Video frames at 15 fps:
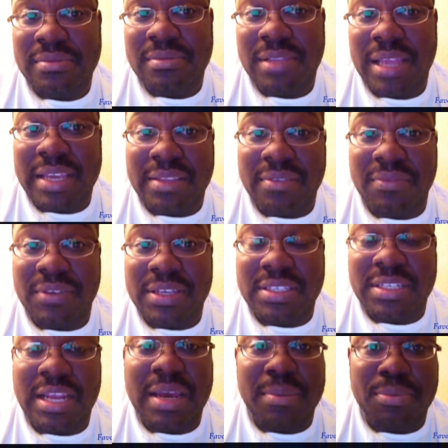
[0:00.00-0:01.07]
like the vids,
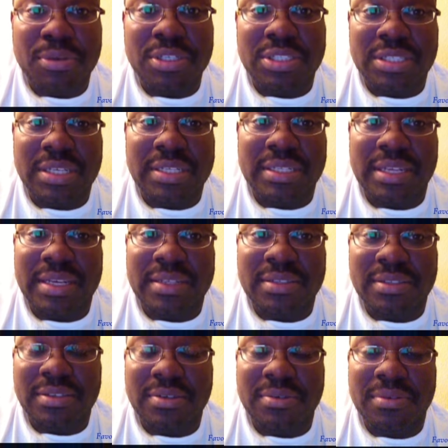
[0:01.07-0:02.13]
and I appreciate that.
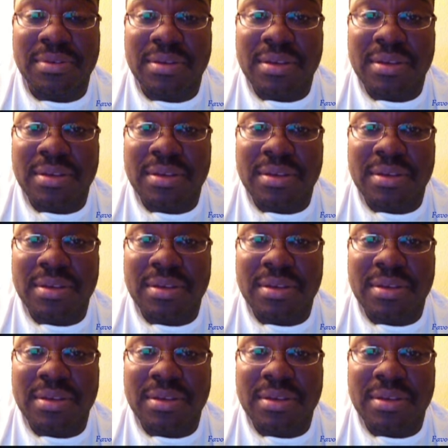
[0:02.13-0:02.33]
So